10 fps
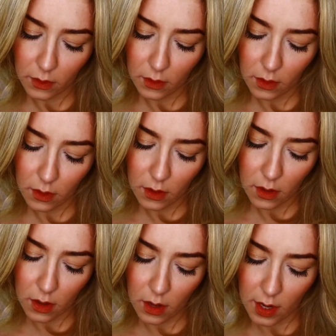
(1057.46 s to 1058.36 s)

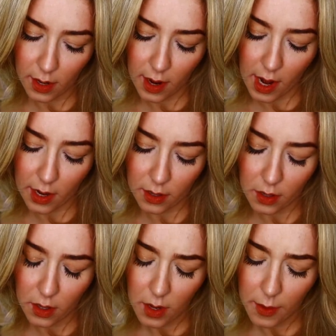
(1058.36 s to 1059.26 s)
Good. And
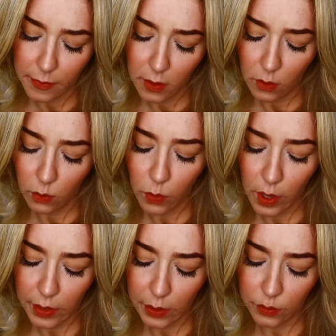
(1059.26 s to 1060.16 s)

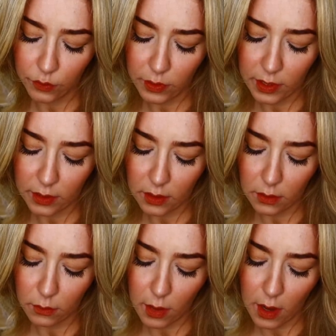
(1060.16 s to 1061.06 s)
work those wrists
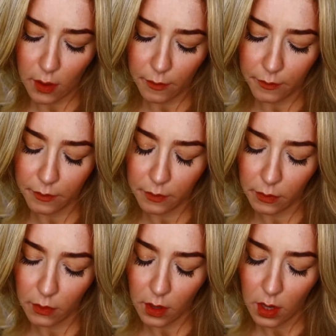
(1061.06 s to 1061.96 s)
as well.
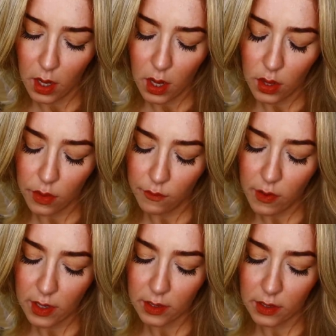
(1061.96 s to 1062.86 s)
The
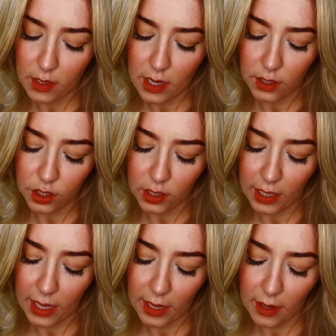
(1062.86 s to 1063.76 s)
wrists
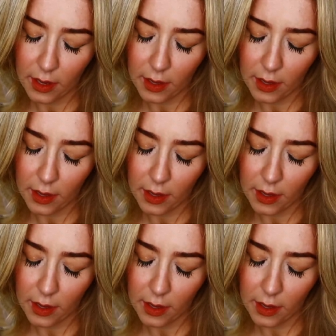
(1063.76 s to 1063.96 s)
actually